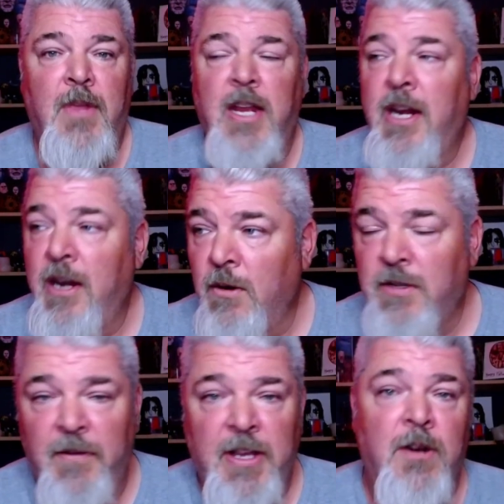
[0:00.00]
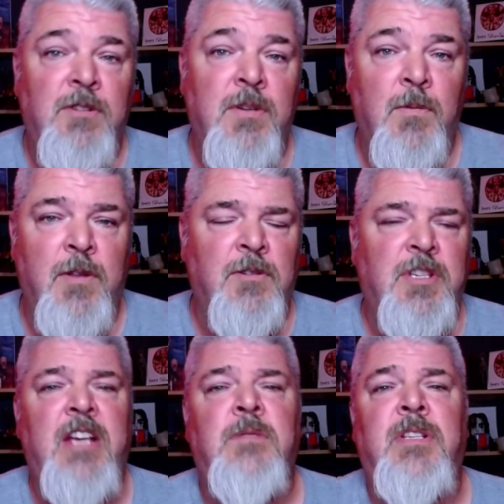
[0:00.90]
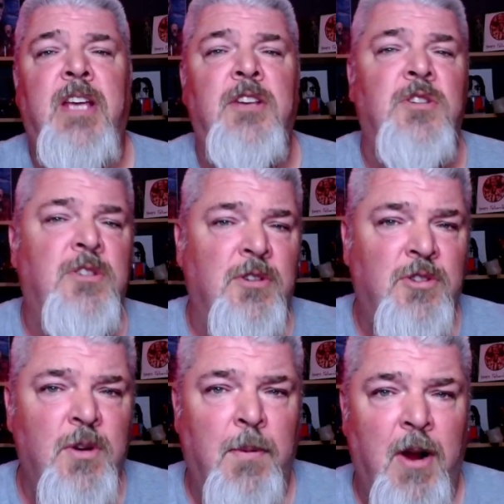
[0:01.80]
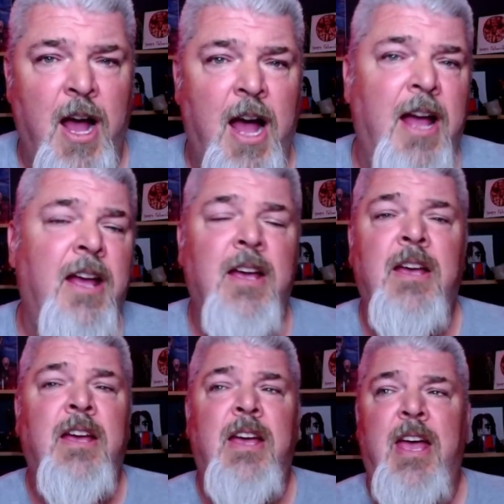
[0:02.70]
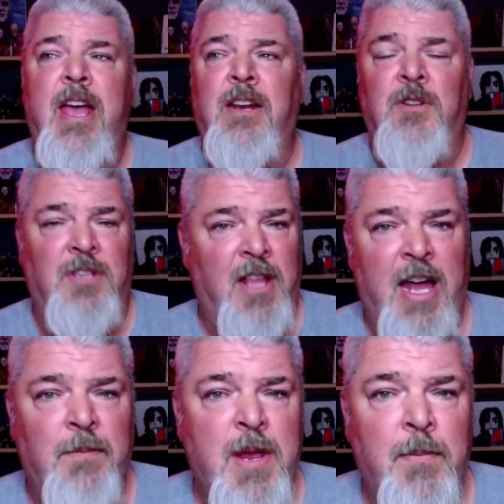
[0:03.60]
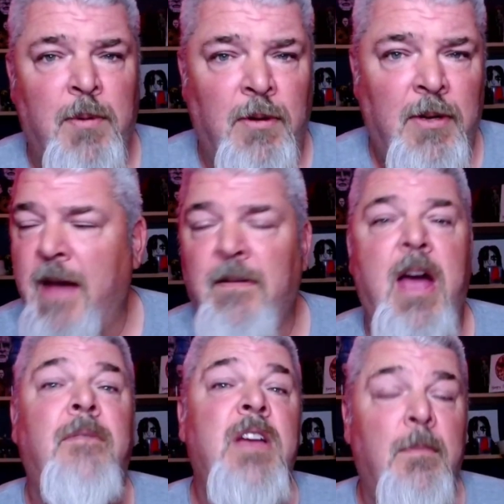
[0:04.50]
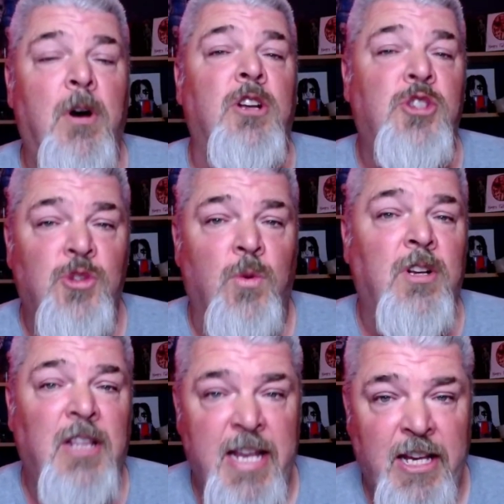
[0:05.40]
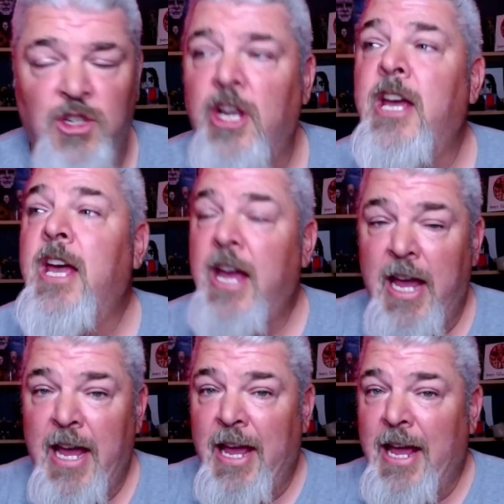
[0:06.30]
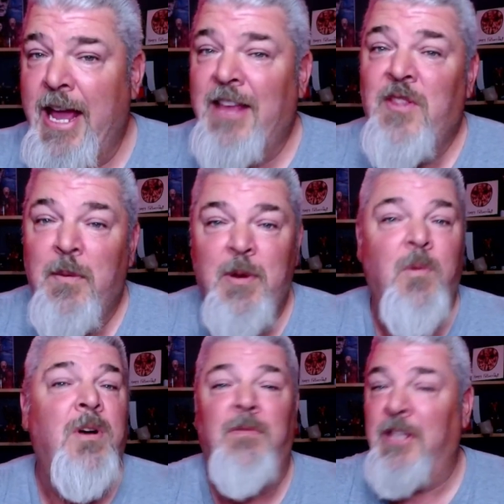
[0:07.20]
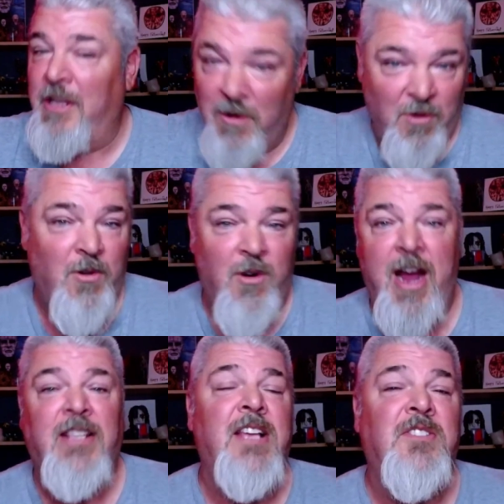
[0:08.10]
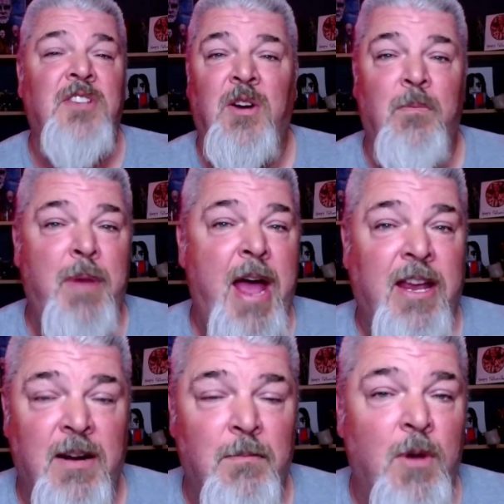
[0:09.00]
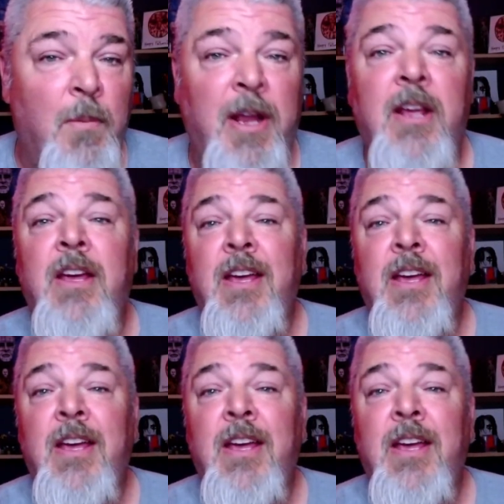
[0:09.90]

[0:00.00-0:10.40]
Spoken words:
And he knows if he goes somewhere, those expectations are super high, and there's a lot of people have him on a short leash, and they'll be willing to crack that sucker back in a moment.